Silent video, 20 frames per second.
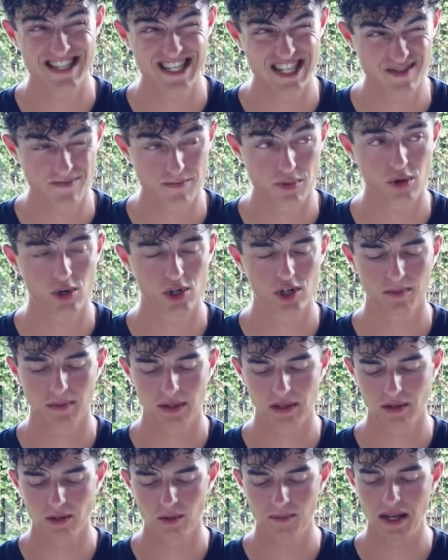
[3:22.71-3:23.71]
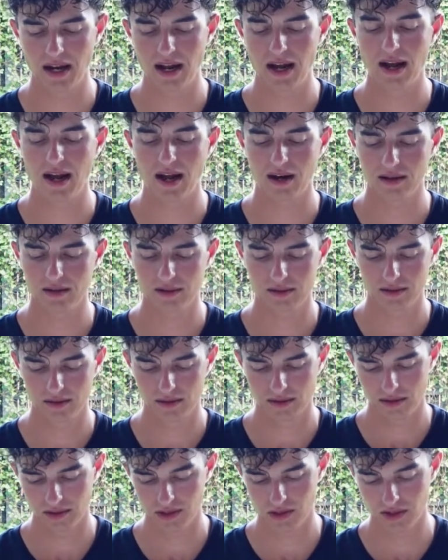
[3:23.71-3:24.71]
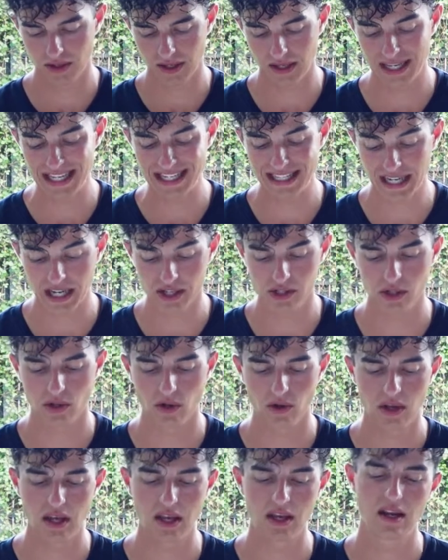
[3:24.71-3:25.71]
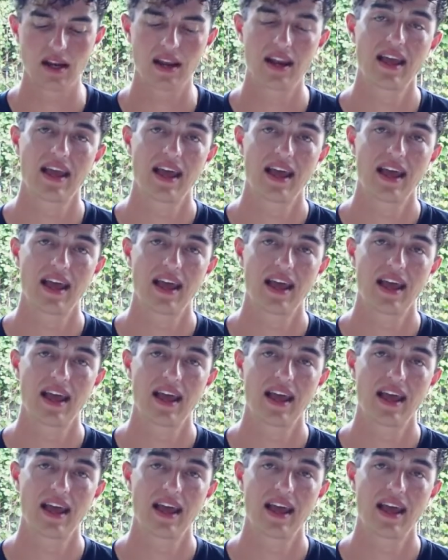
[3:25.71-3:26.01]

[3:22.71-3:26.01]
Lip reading: is push them a little bit harder so that it does lock in,